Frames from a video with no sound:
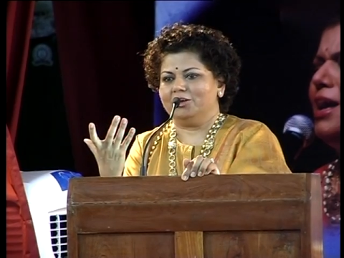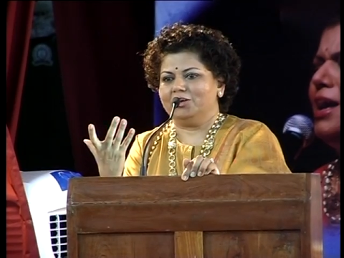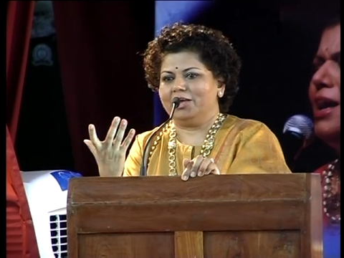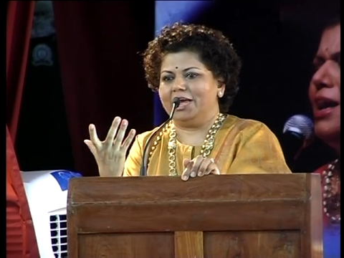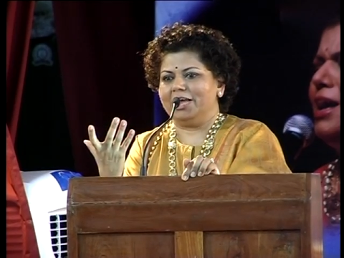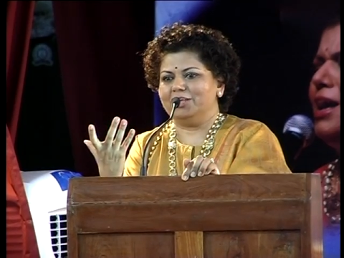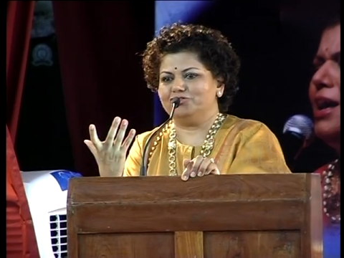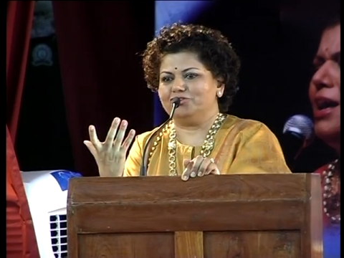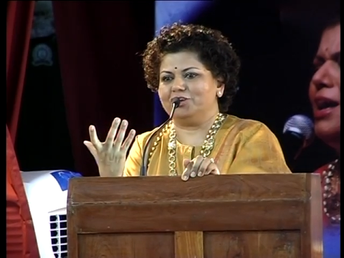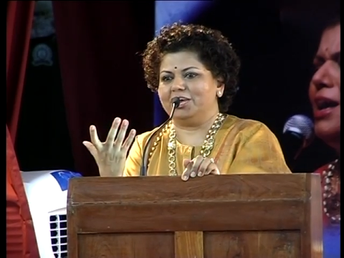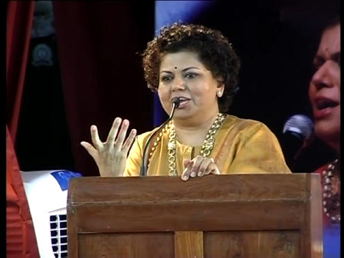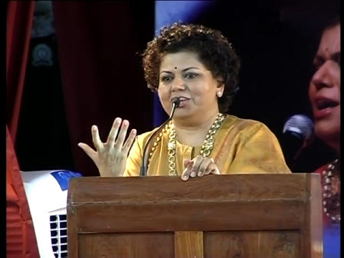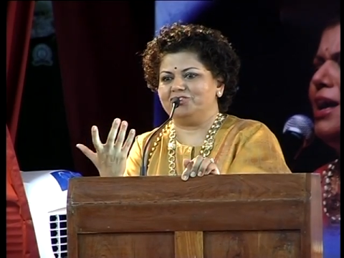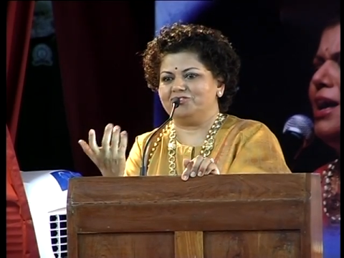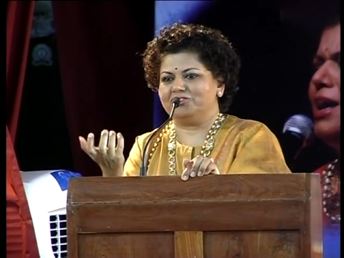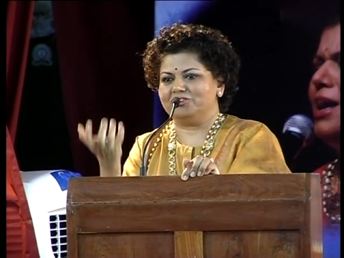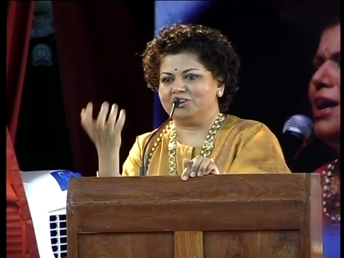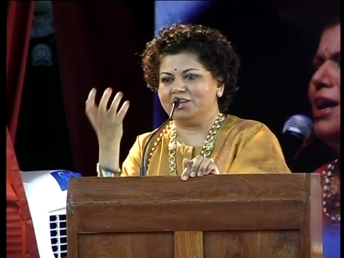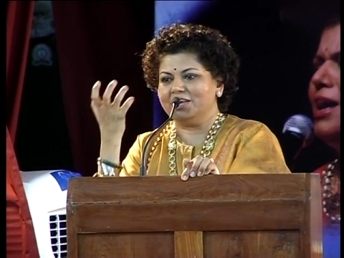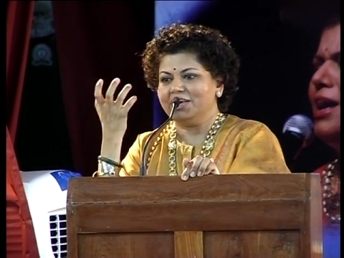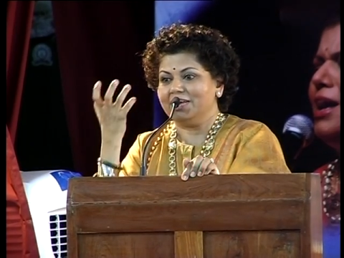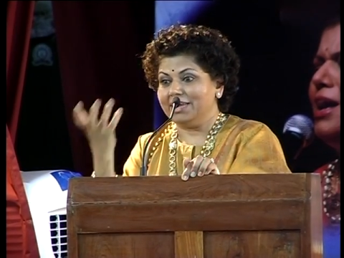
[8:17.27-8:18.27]

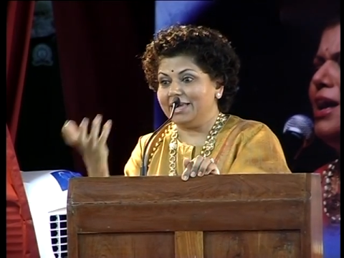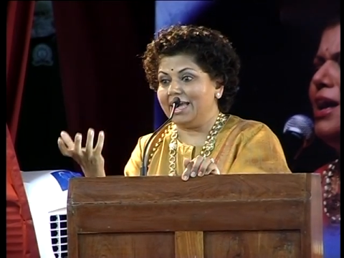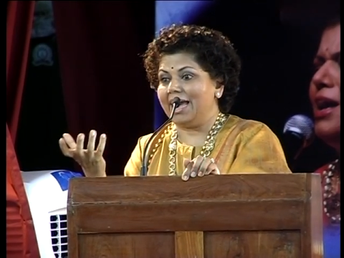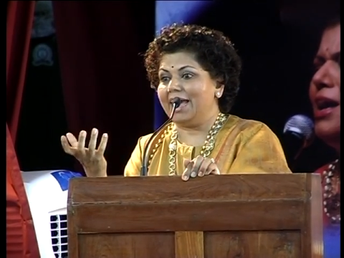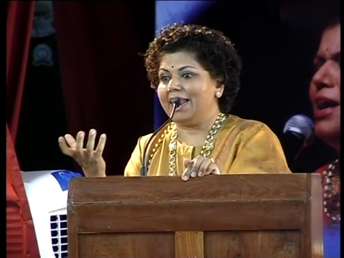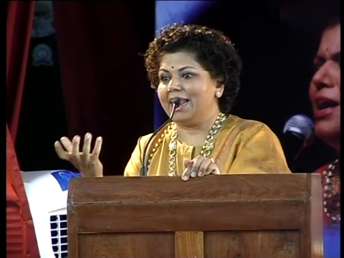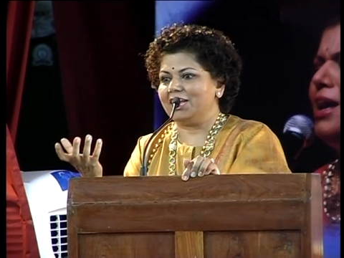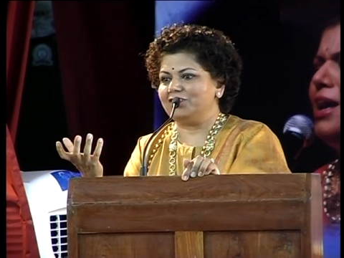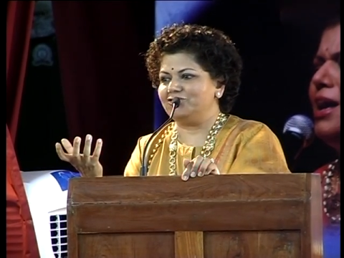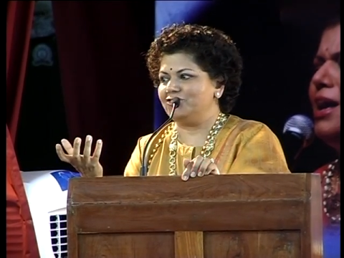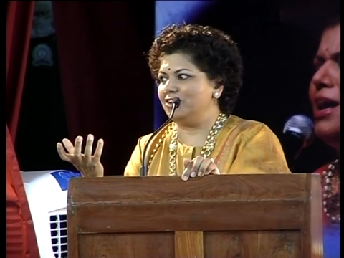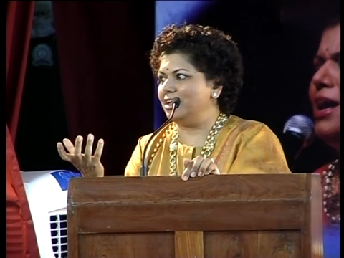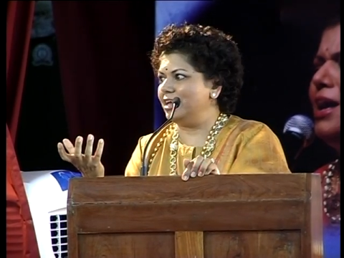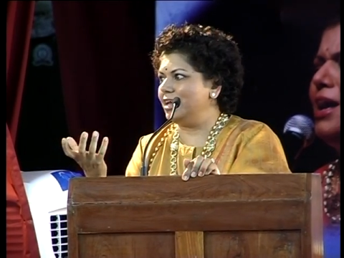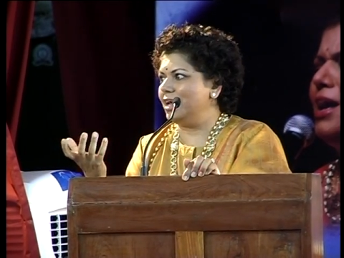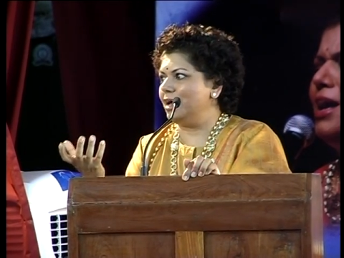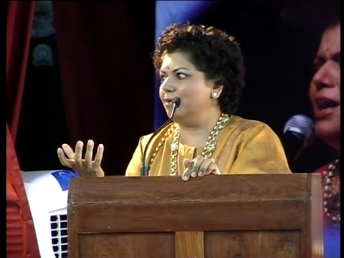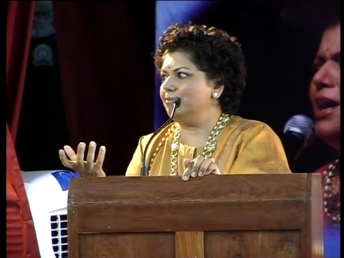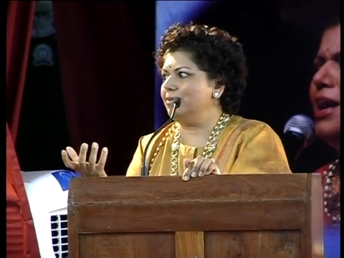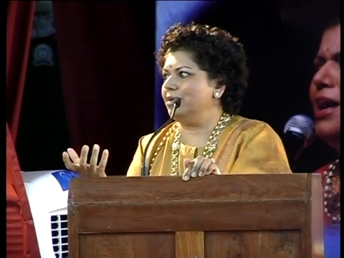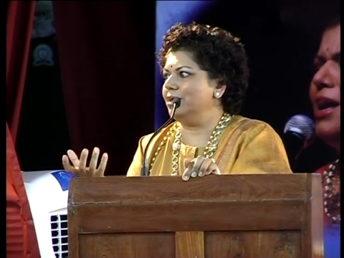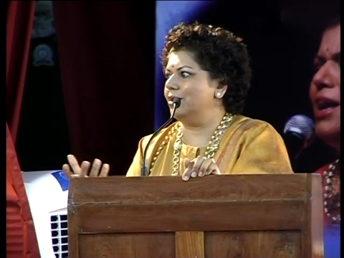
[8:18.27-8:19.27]
education can actually
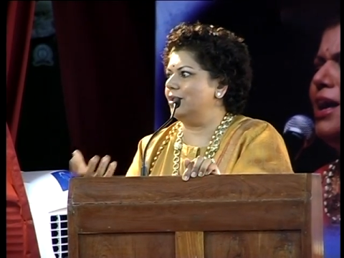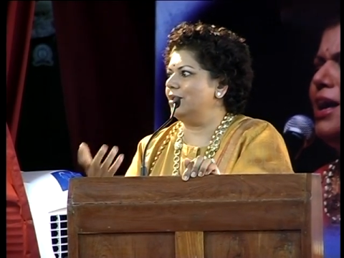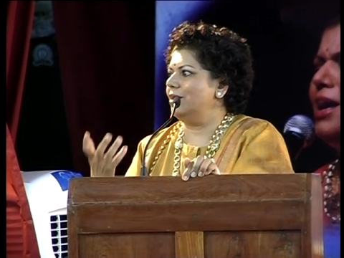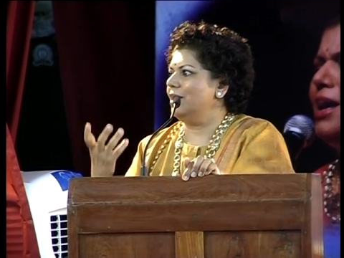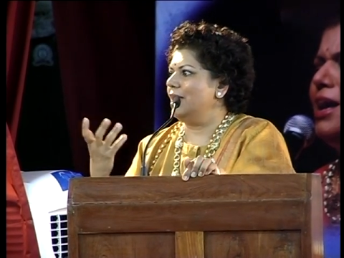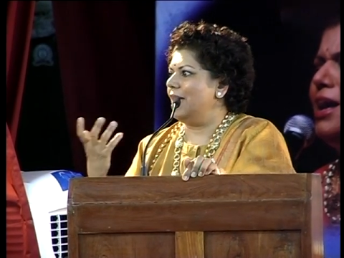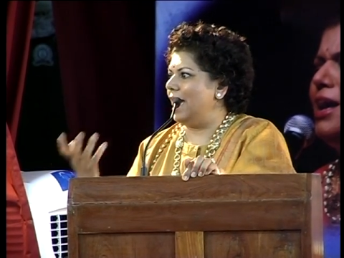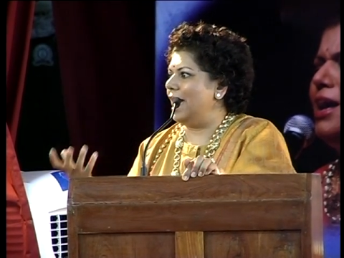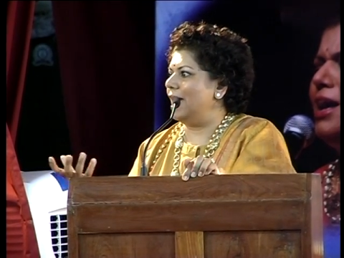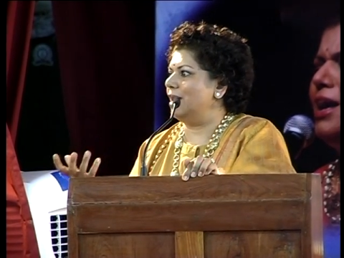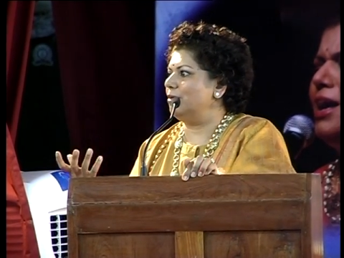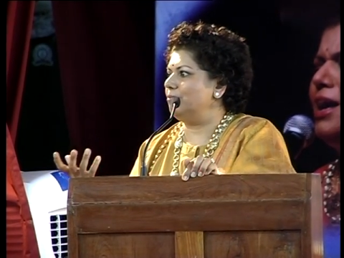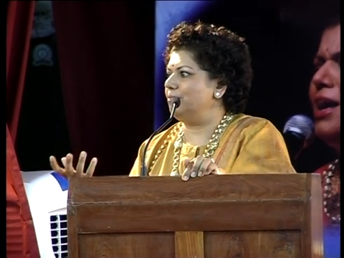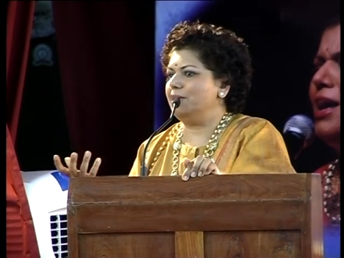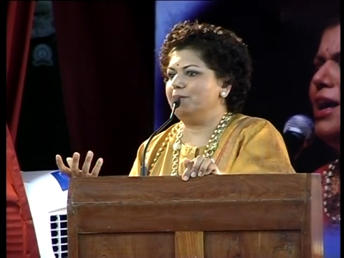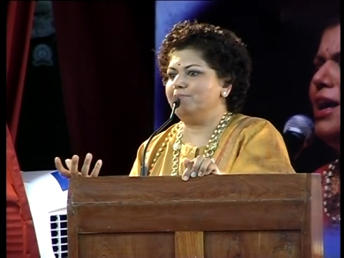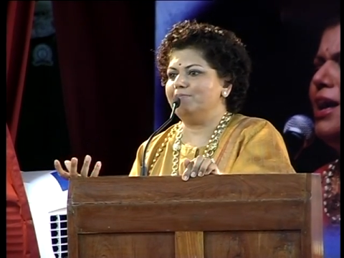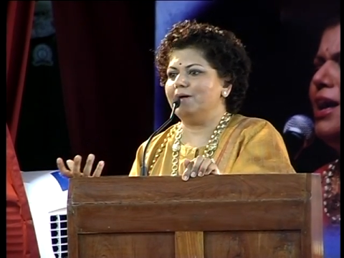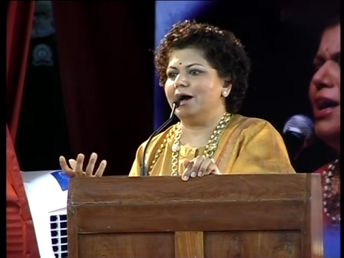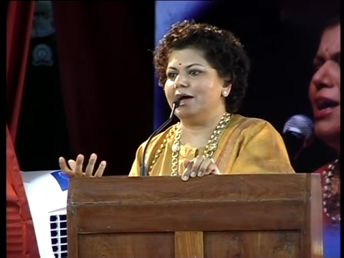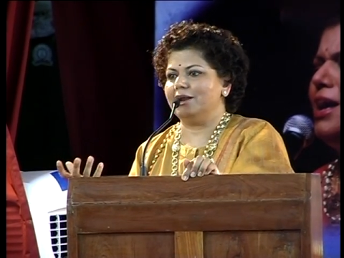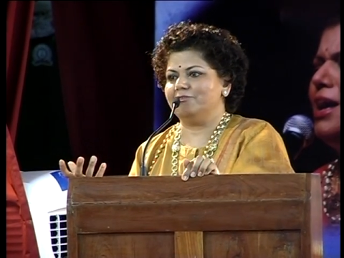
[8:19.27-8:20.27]
come here and be
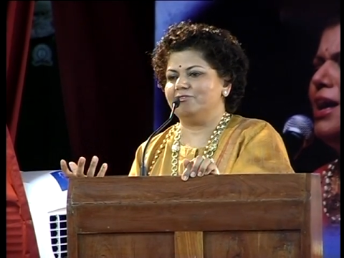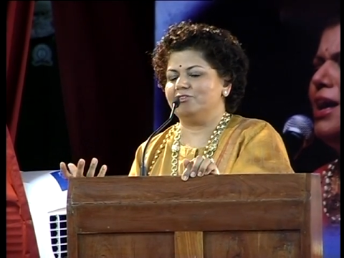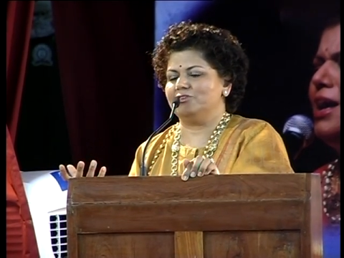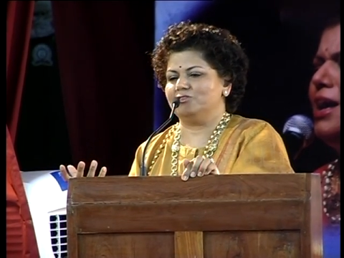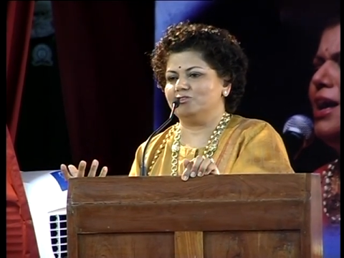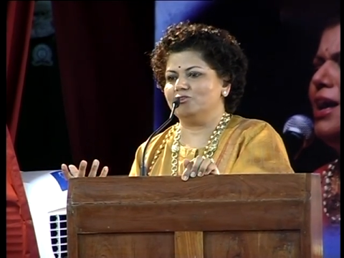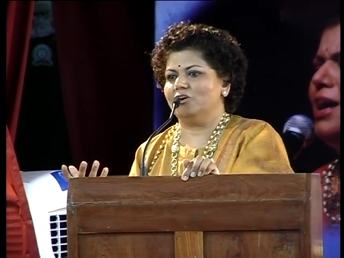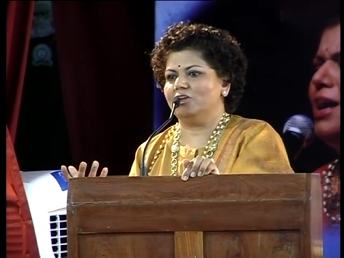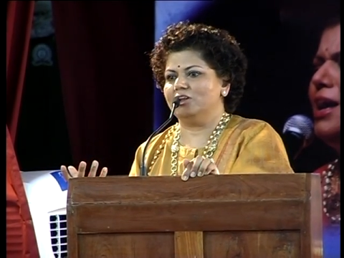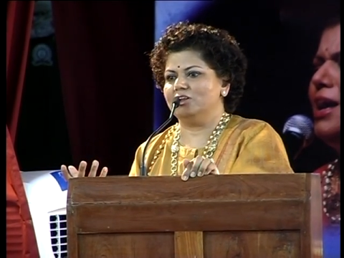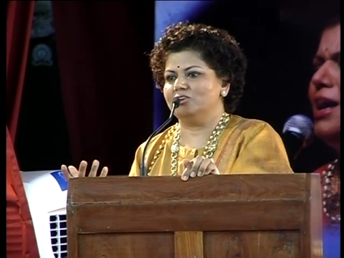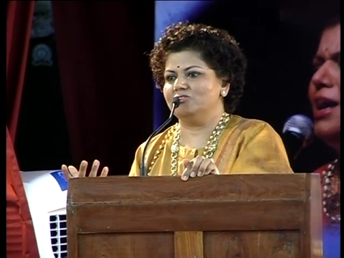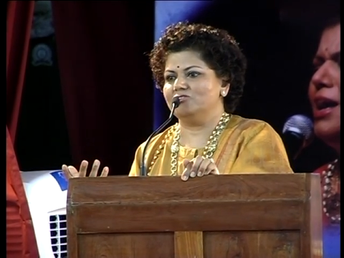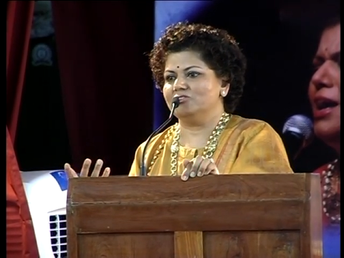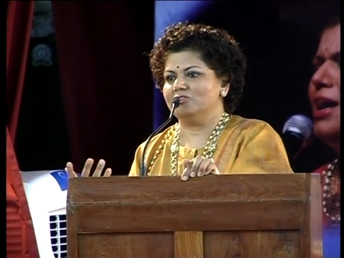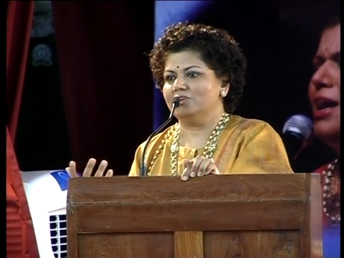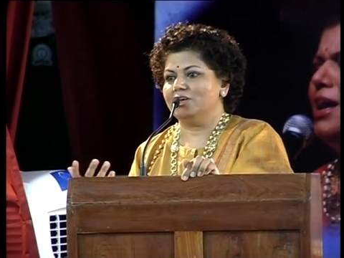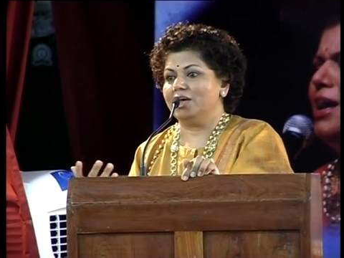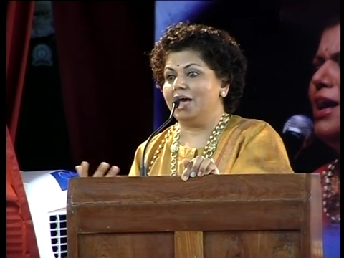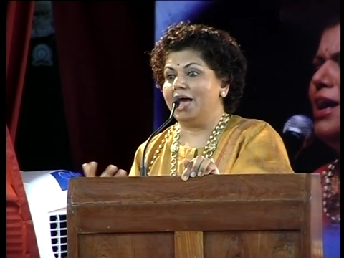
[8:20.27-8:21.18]
part of this college.